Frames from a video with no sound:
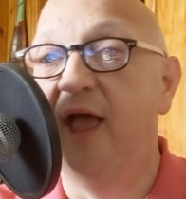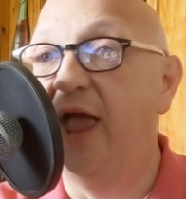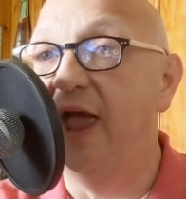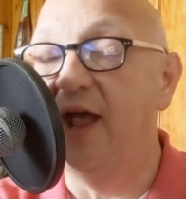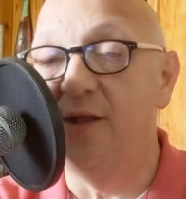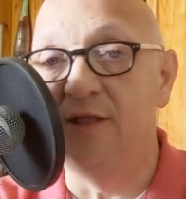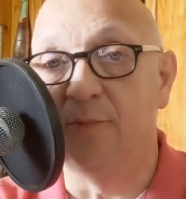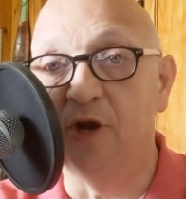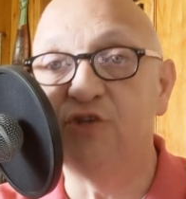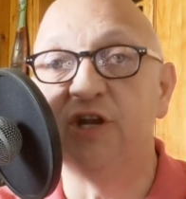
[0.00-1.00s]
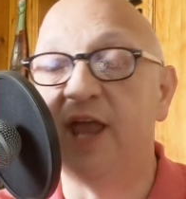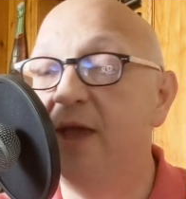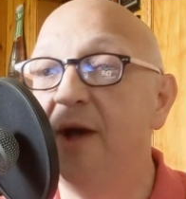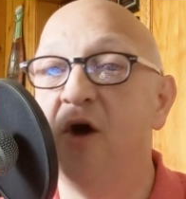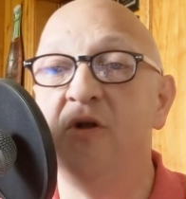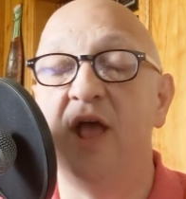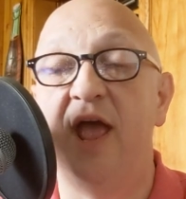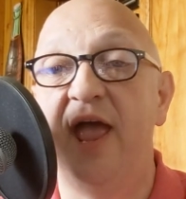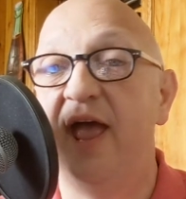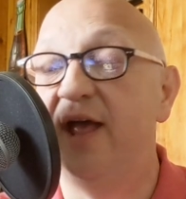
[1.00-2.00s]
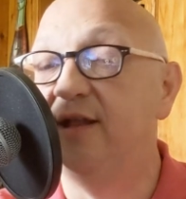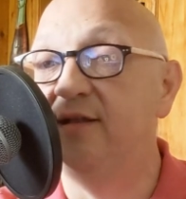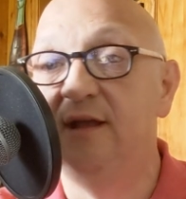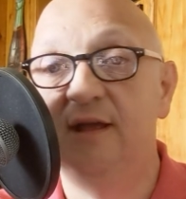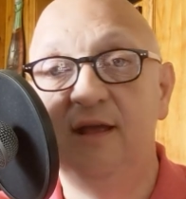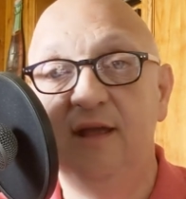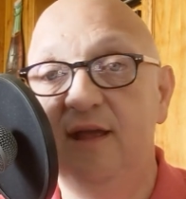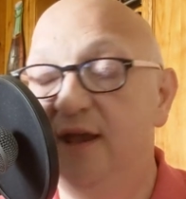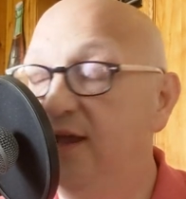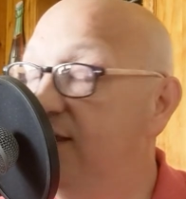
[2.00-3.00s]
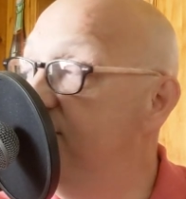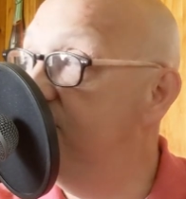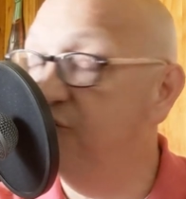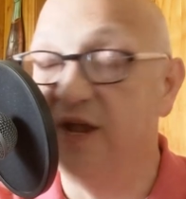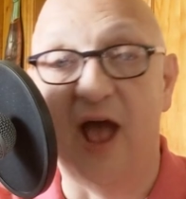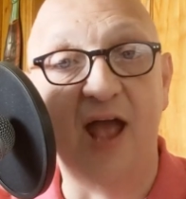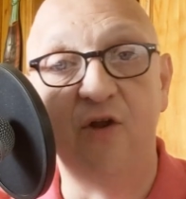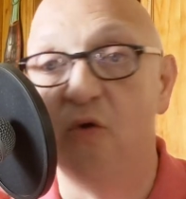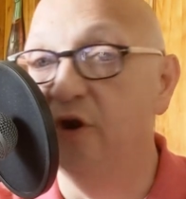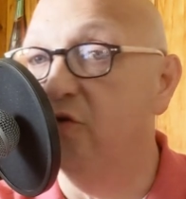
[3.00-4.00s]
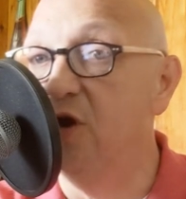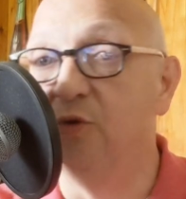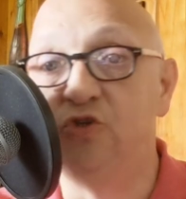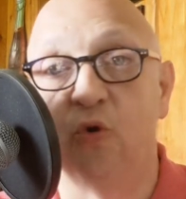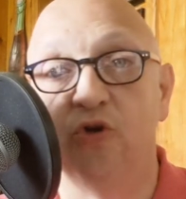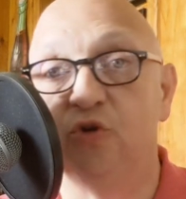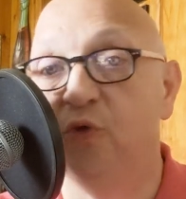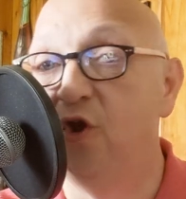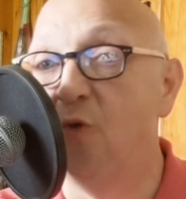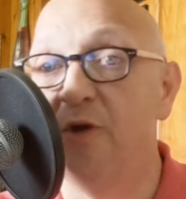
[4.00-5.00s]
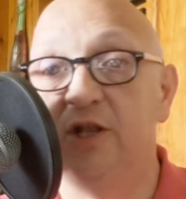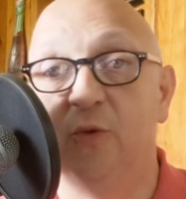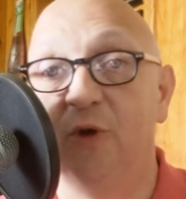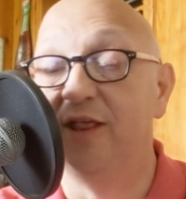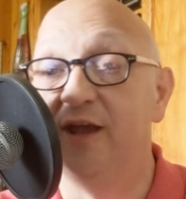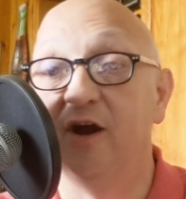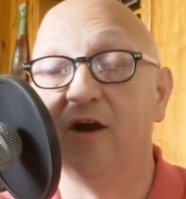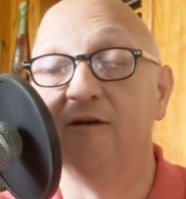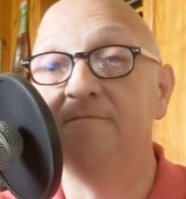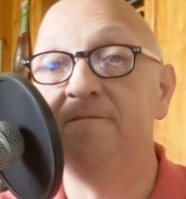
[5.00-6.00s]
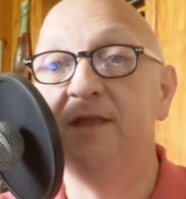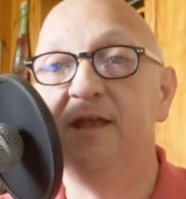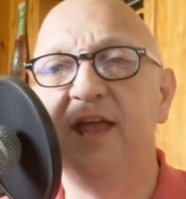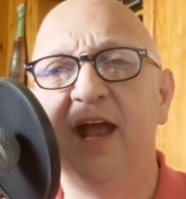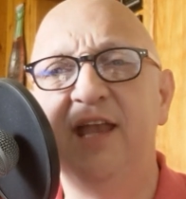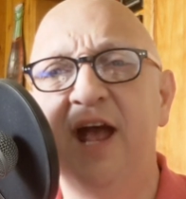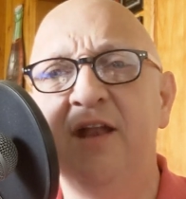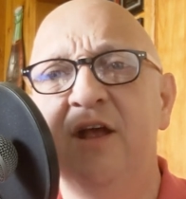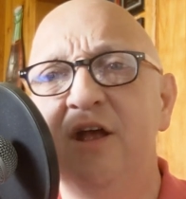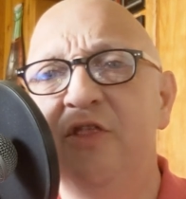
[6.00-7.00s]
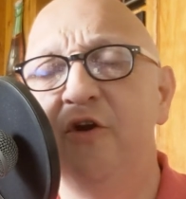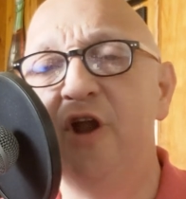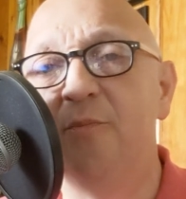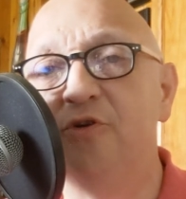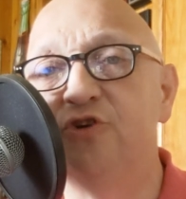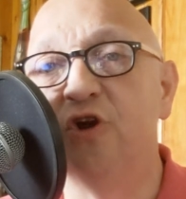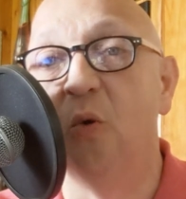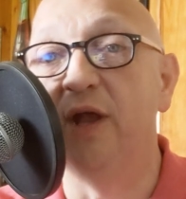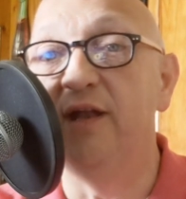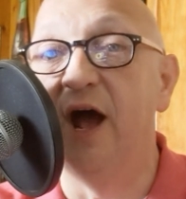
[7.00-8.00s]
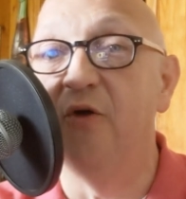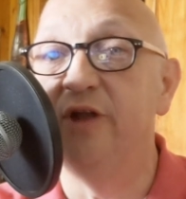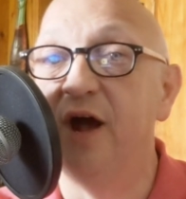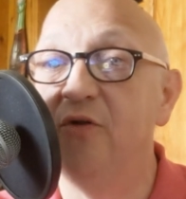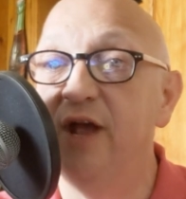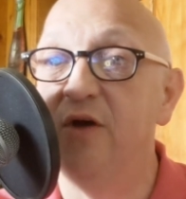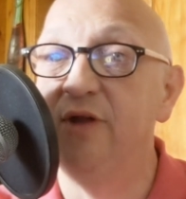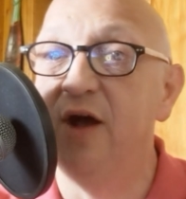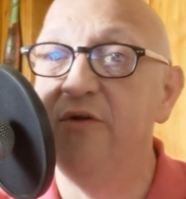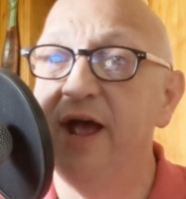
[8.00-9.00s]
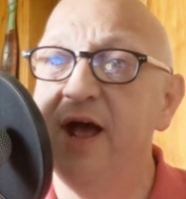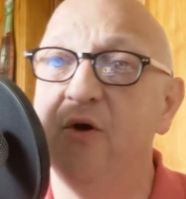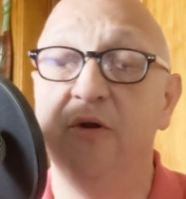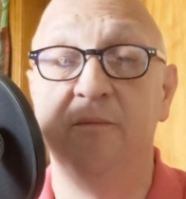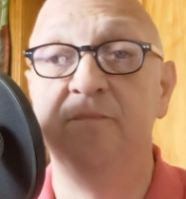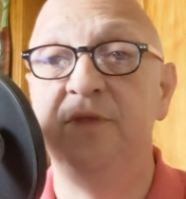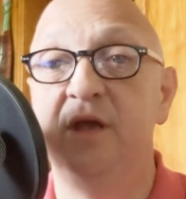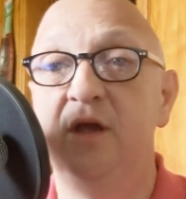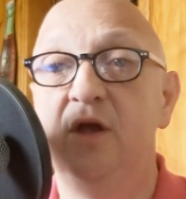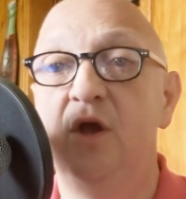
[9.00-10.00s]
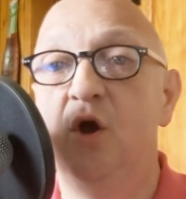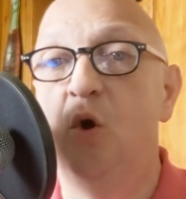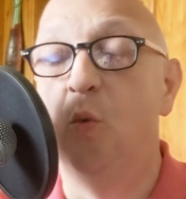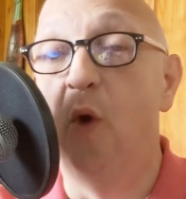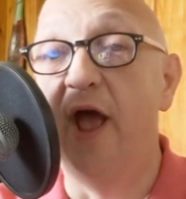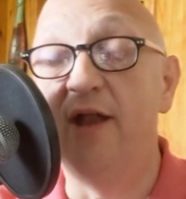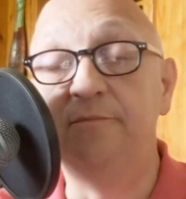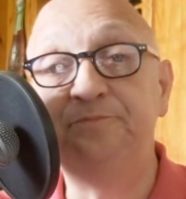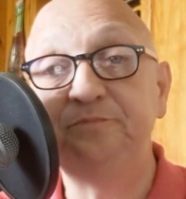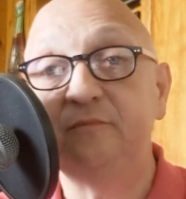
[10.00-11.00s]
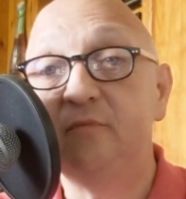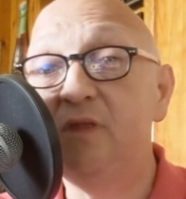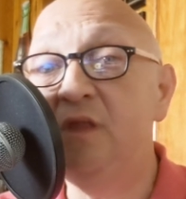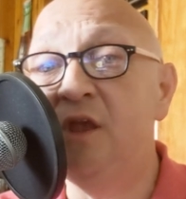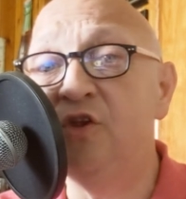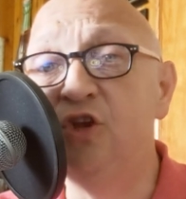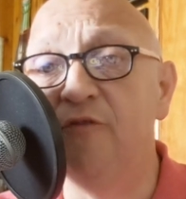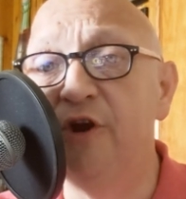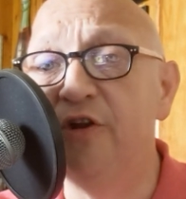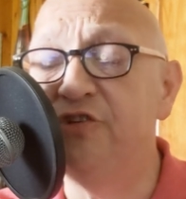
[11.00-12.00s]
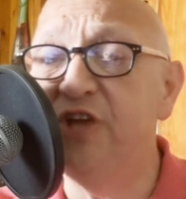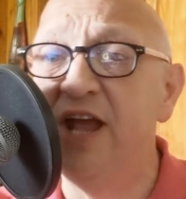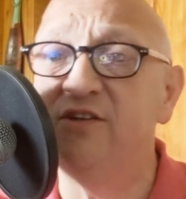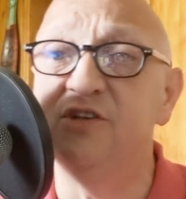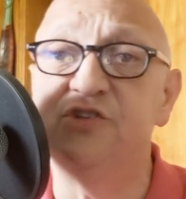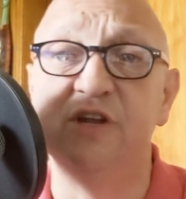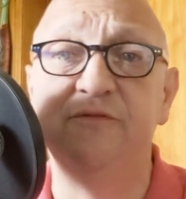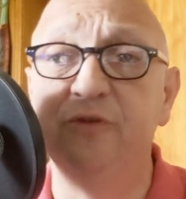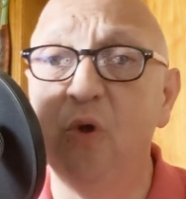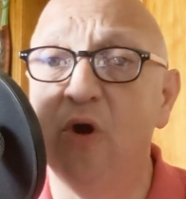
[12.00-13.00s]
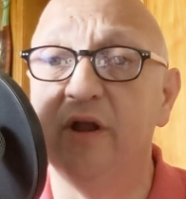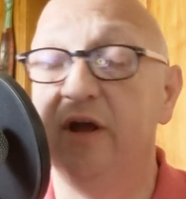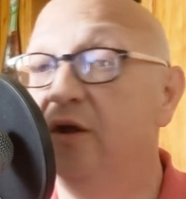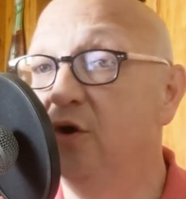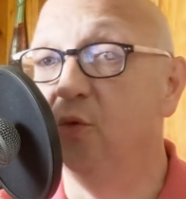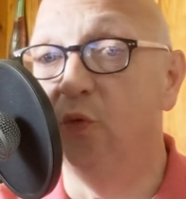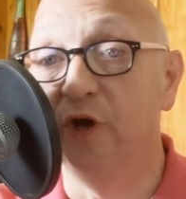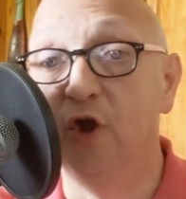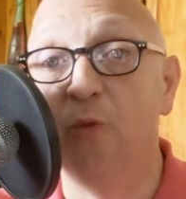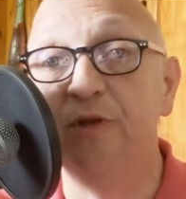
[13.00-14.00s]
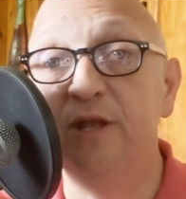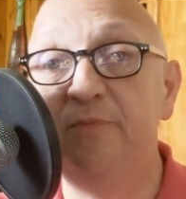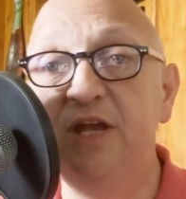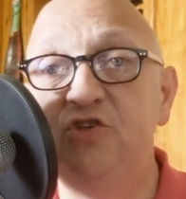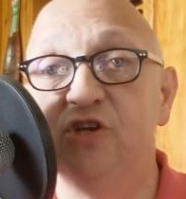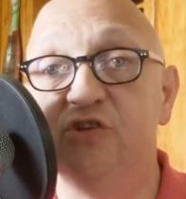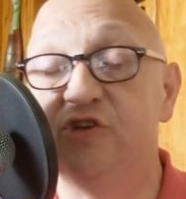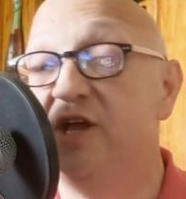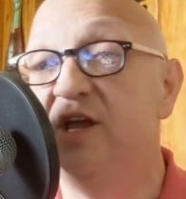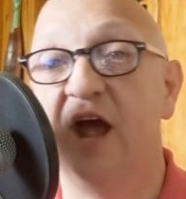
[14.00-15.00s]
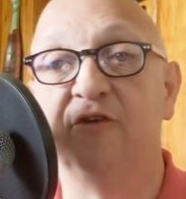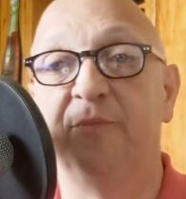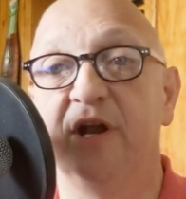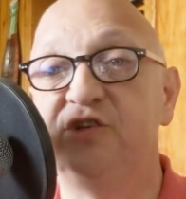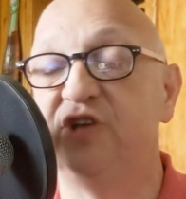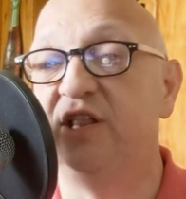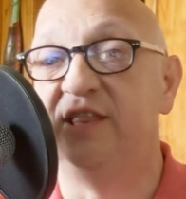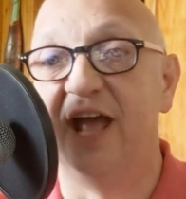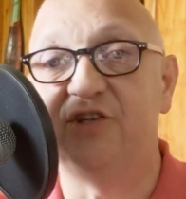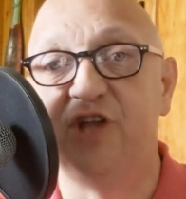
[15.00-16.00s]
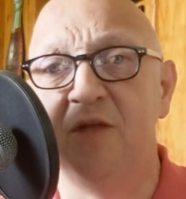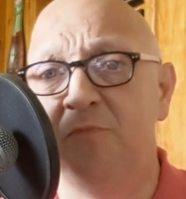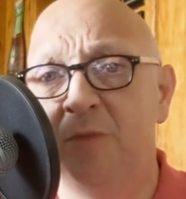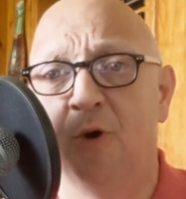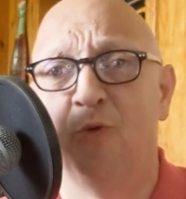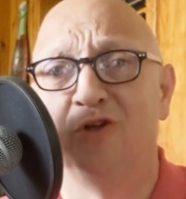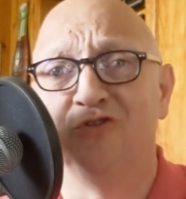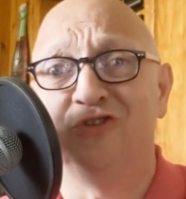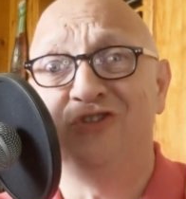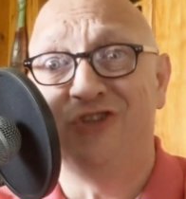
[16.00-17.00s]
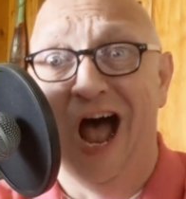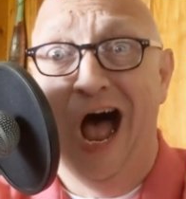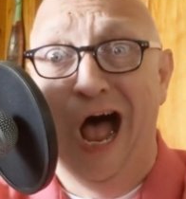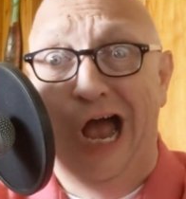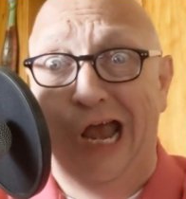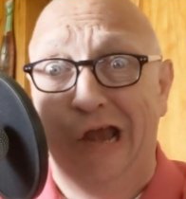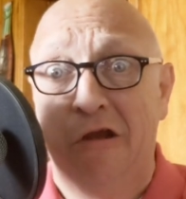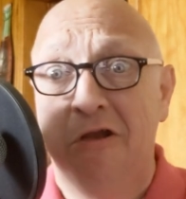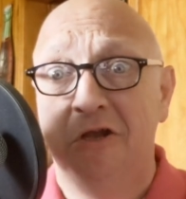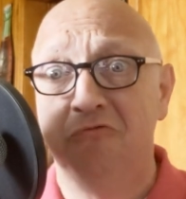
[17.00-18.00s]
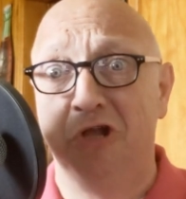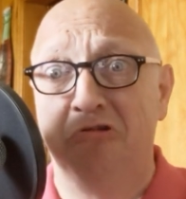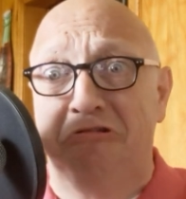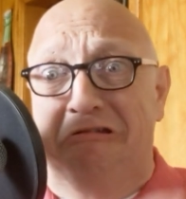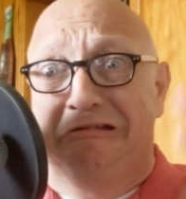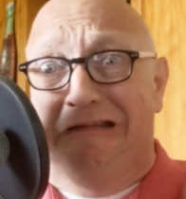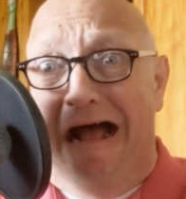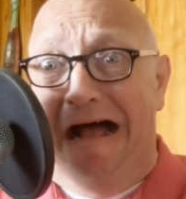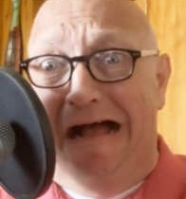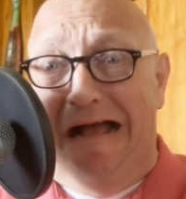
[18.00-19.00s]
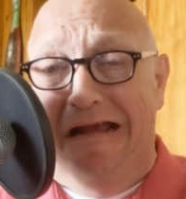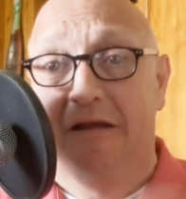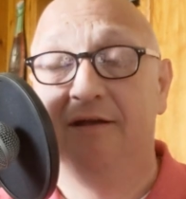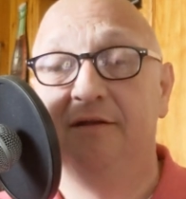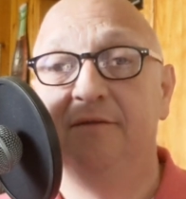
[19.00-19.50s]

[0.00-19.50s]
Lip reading: And the president came out and he said, I don't agree with Georgia reopening the they are. And yet their numbers are going down, down, down, down, down. When Governor DeSantis in Florida reopened the beaches, everybody said, that's it. People will die. They'll die.